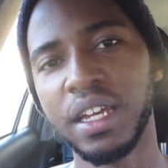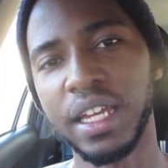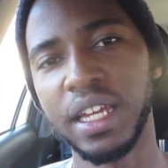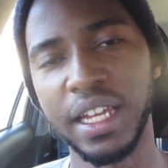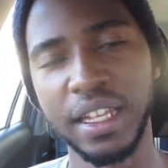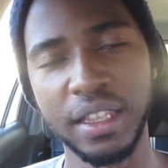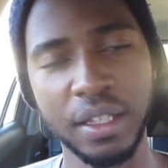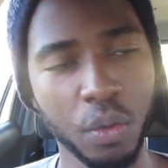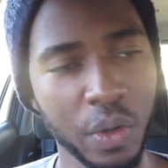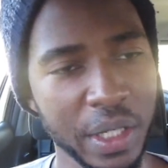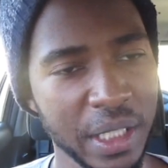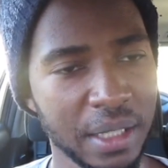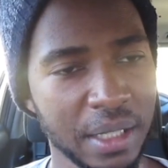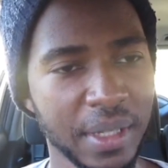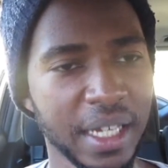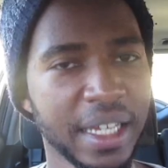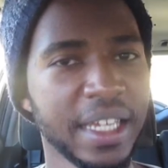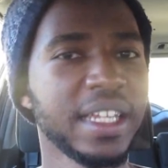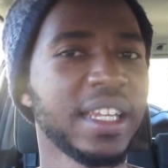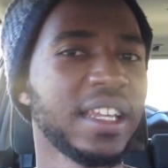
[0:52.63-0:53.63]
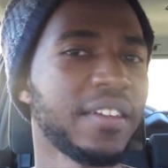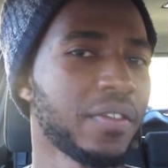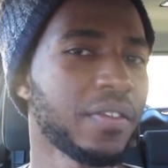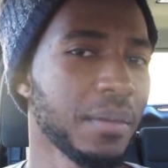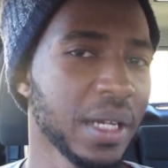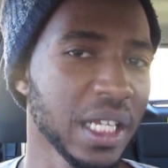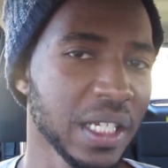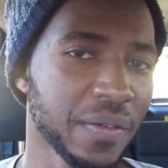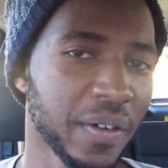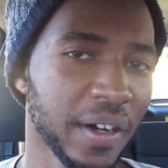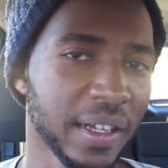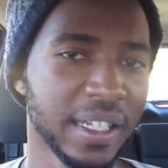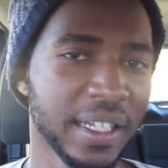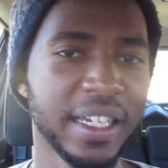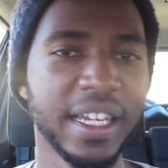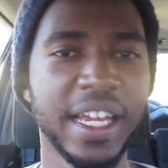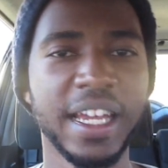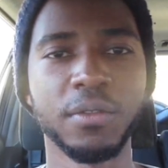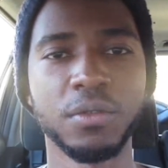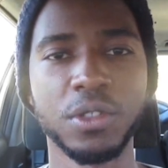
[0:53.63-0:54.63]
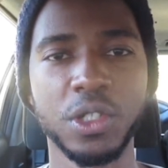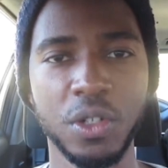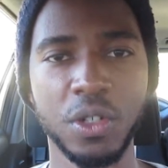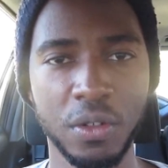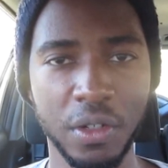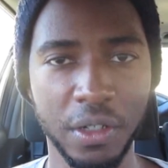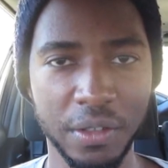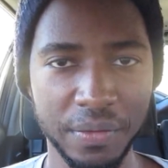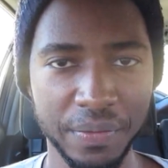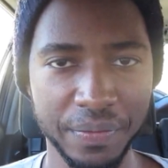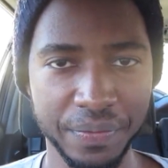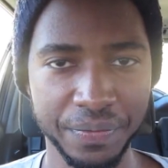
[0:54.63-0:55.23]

and the wisdom that he learned from his father, and so on.